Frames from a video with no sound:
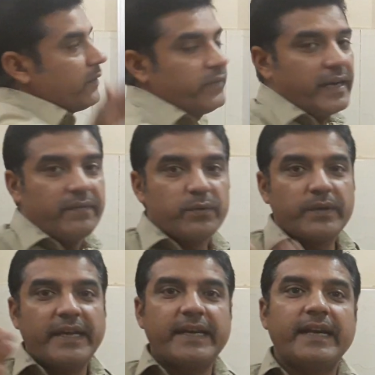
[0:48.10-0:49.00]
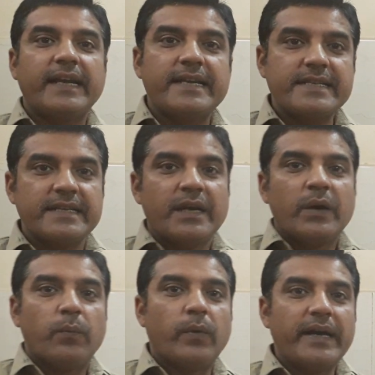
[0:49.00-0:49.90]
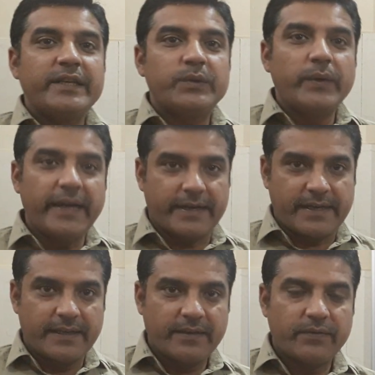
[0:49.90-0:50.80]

We have to take it as one unit.